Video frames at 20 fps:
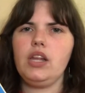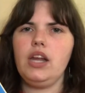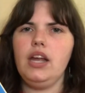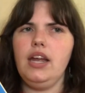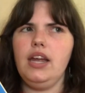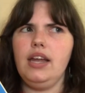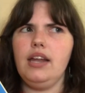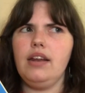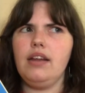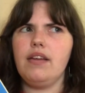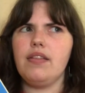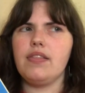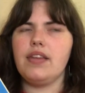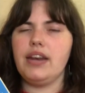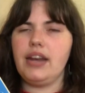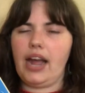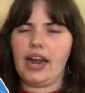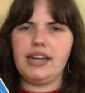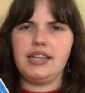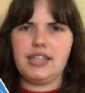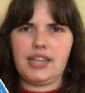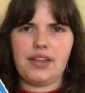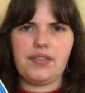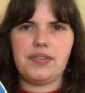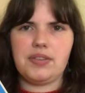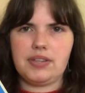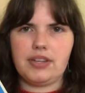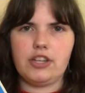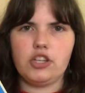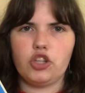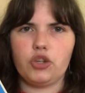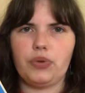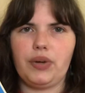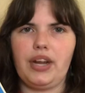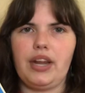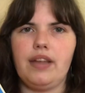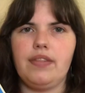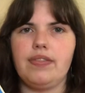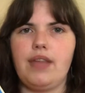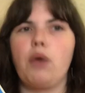in the 19th
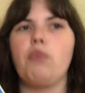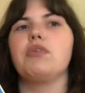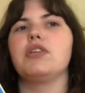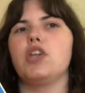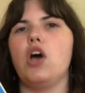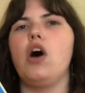century that was